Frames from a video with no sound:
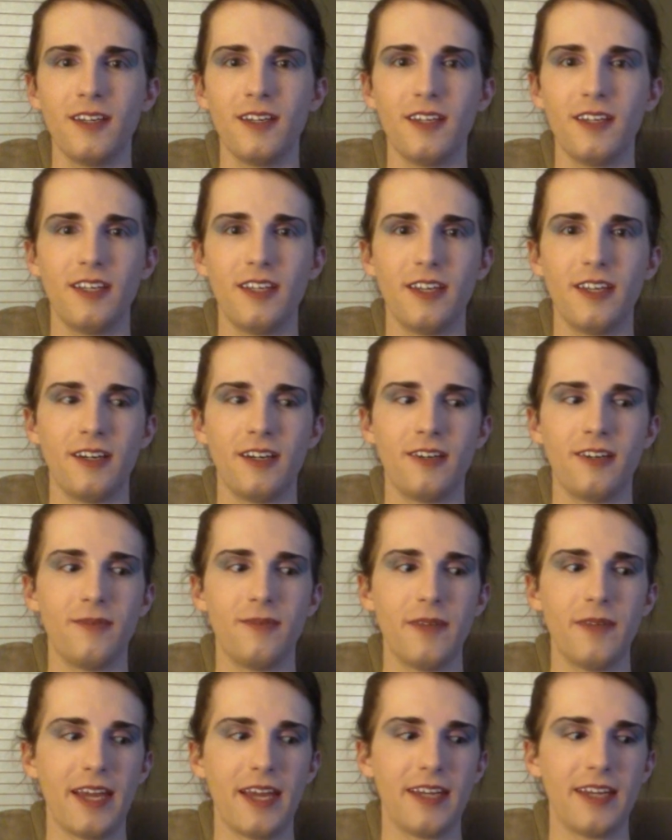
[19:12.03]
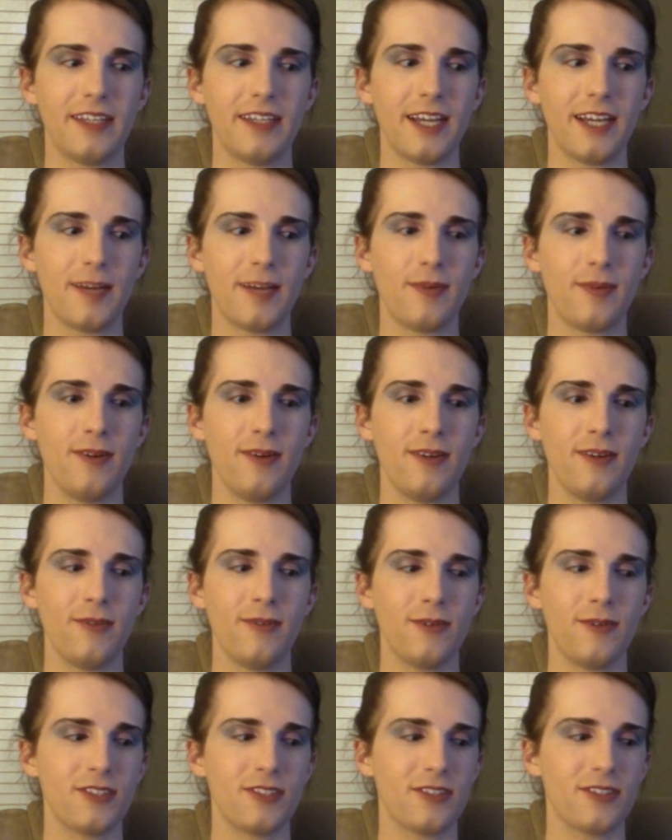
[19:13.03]
And at that point,
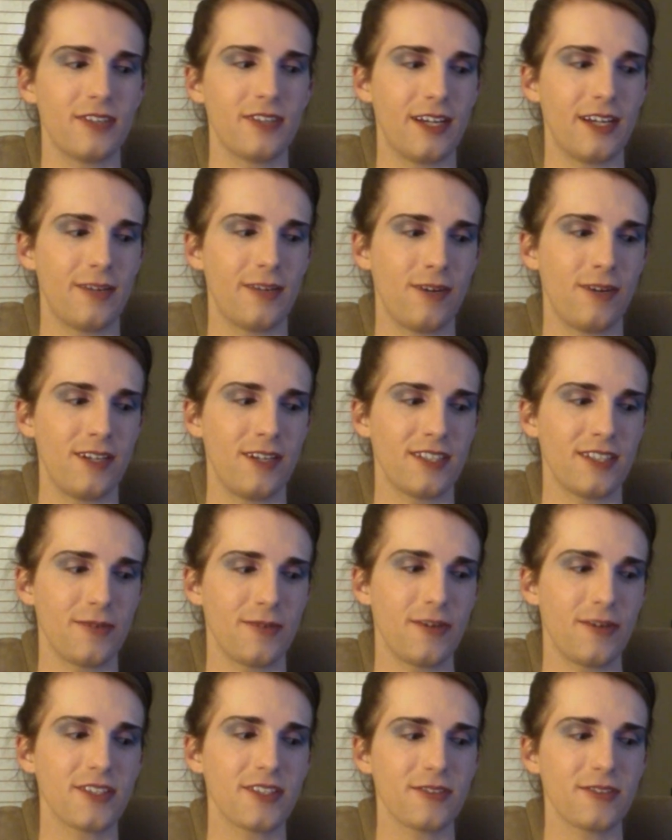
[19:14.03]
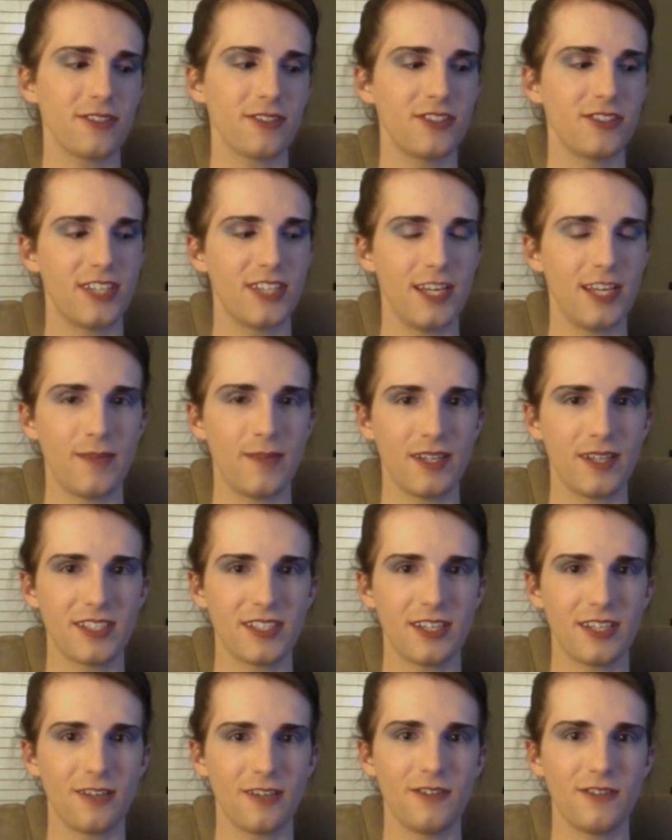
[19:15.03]
what was going on was I wasn't really seeing
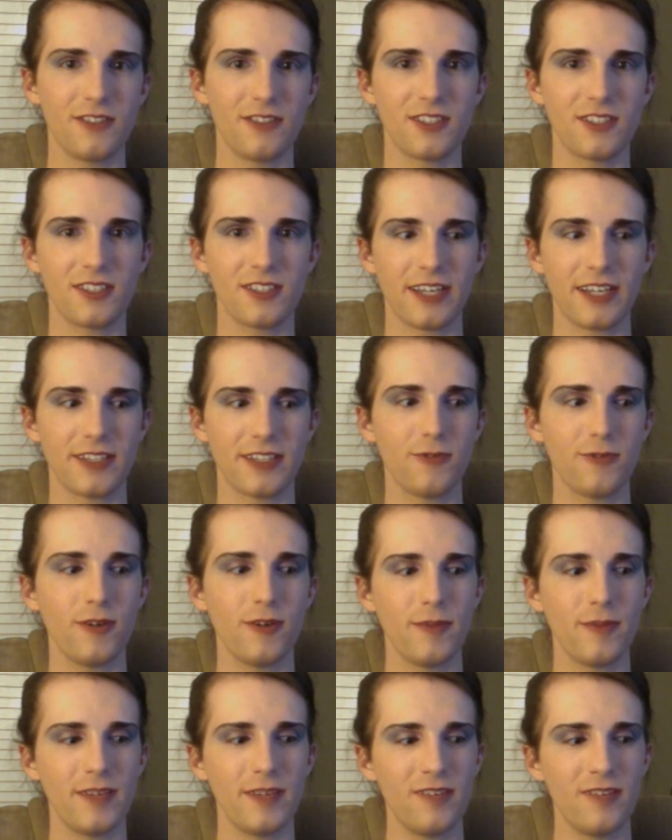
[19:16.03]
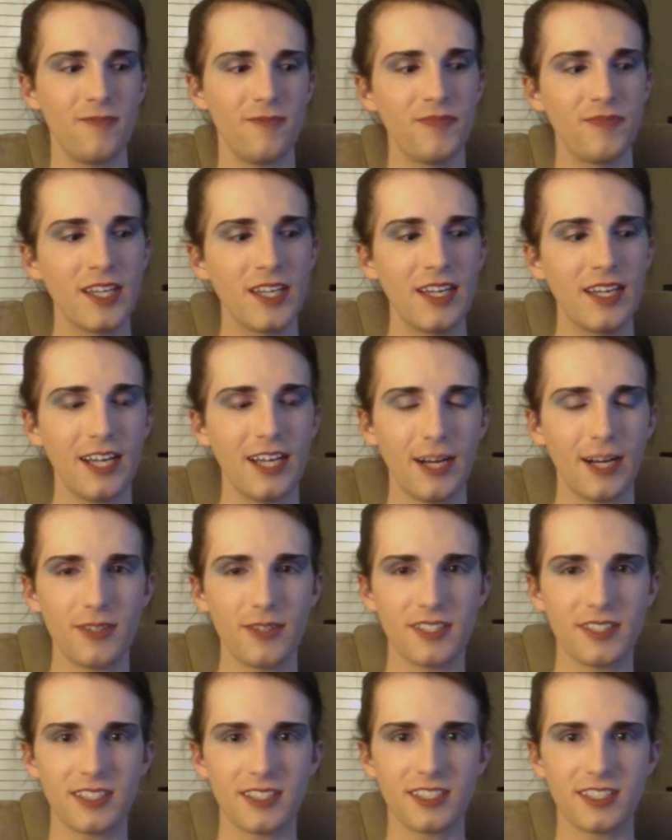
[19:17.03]
myself as a woman. I
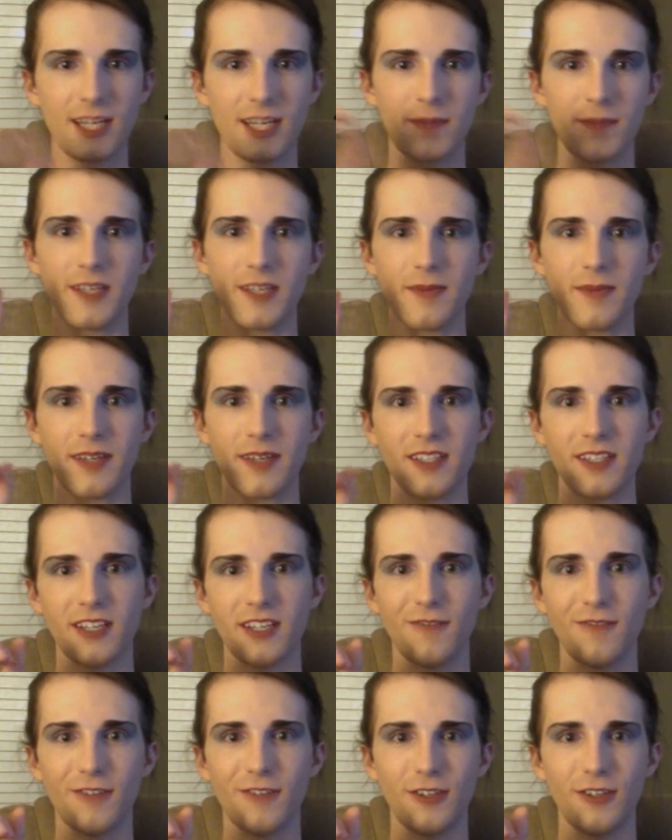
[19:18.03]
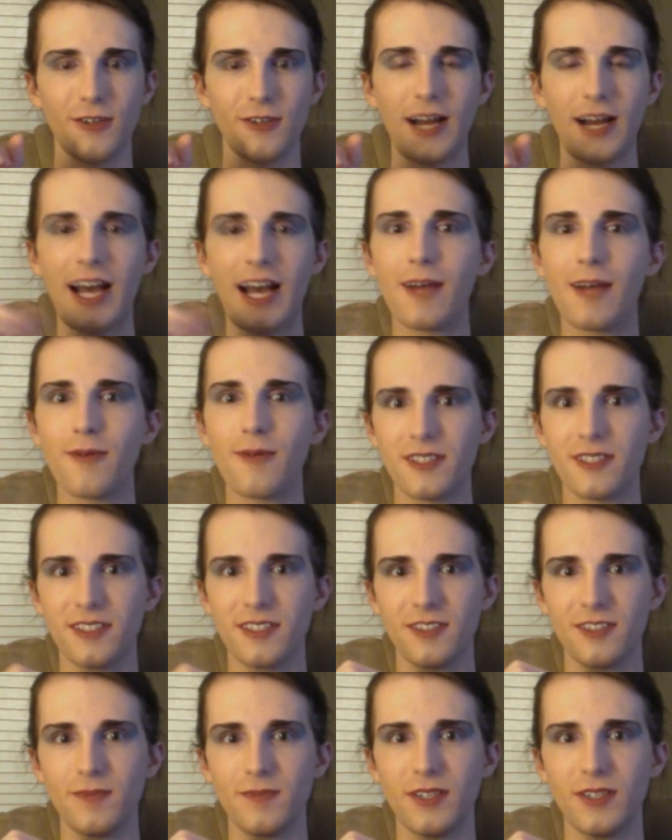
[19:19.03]
wasn't accepting myself for who I was
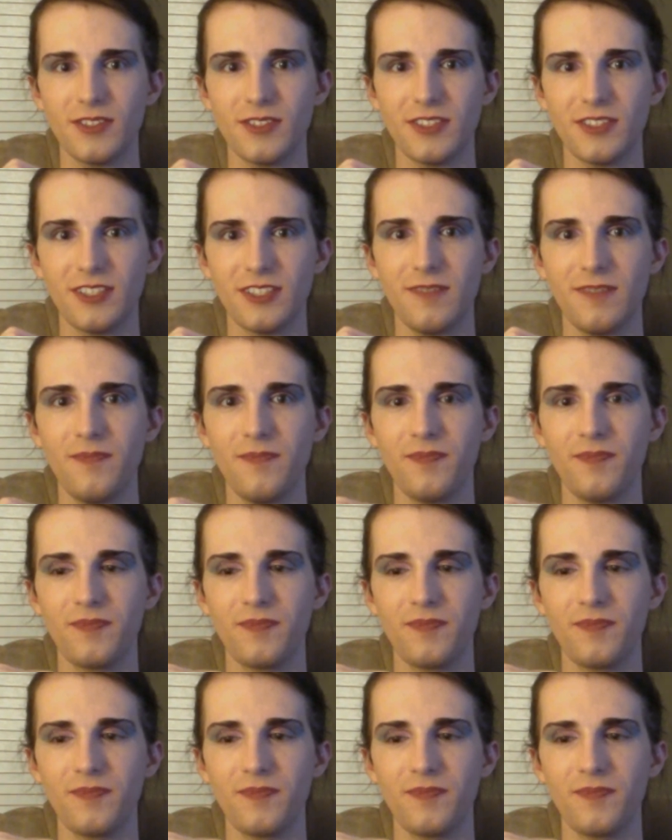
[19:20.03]
as a person.